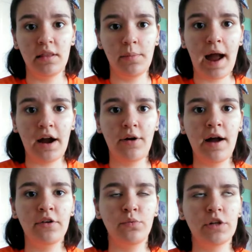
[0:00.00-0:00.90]

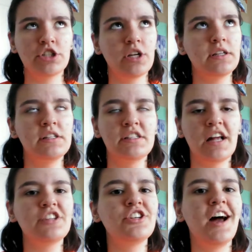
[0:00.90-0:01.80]
background, which
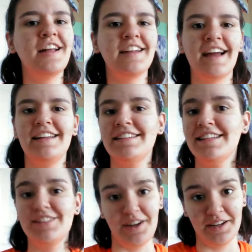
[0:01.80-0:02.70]
such a nice
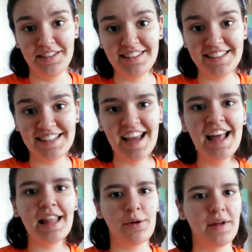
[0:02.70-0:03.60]
touch.
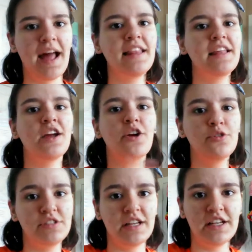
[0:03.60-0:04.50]
Like, we had the
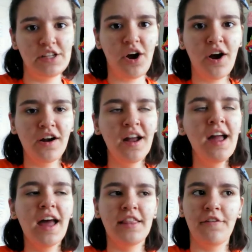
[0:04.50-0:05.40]
acoustic guitar
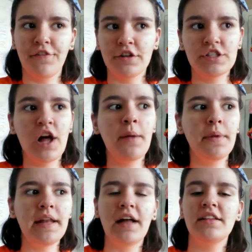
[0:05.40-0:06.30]
in the first song,
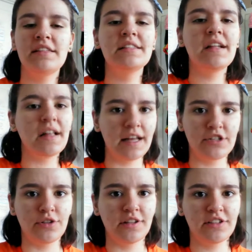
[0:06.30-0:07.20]
but now this is an
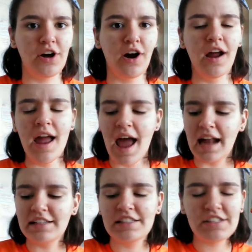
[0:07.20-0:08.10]
electric guitar,
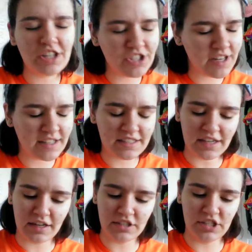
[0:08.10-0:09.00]
and it's such a nice
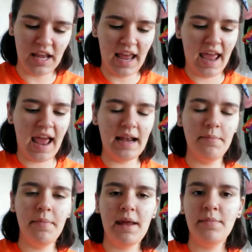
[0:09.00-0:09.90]
touch. And it
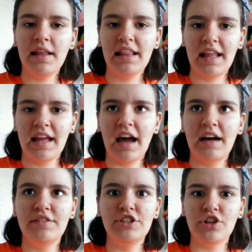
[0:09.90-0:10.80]
made me think
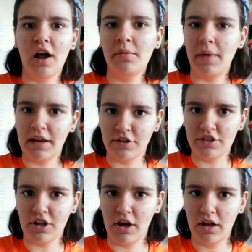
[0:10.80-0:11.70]
of a John Mayer
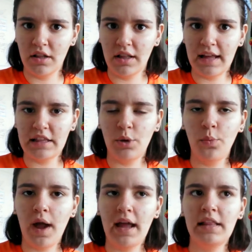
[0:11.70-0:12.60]
song, like the
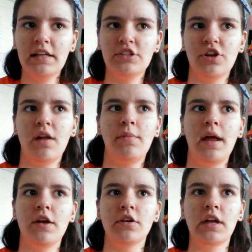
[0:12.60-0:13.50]
way that John
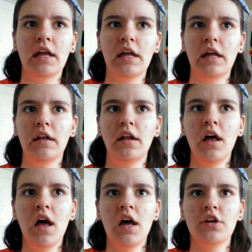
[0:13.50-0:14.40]
Mayer
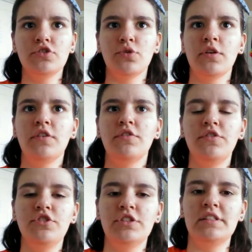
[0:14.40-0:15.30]
can sort
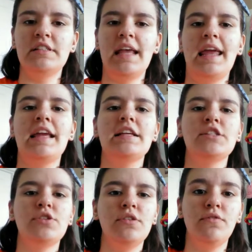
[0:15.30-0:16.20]
of just take his
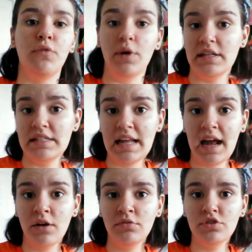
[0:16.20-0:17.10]
voice
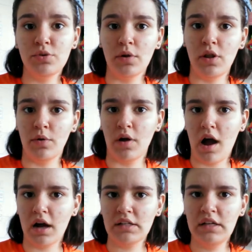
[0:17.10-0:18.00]
down to a lower
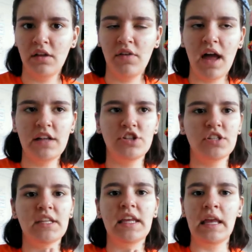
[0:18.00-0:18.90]
octave and
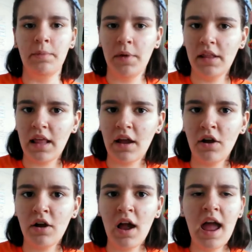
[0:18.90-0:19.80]
just keep it
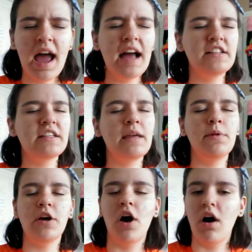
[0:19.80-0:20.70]
there and just keep
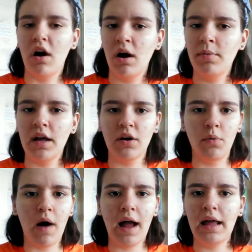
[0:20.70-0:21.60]
it calm and
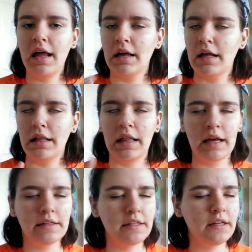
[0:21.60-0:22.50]
quiet and
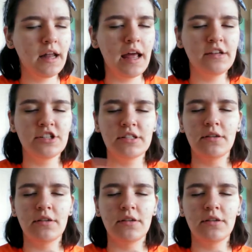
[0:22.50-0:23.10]
collected and just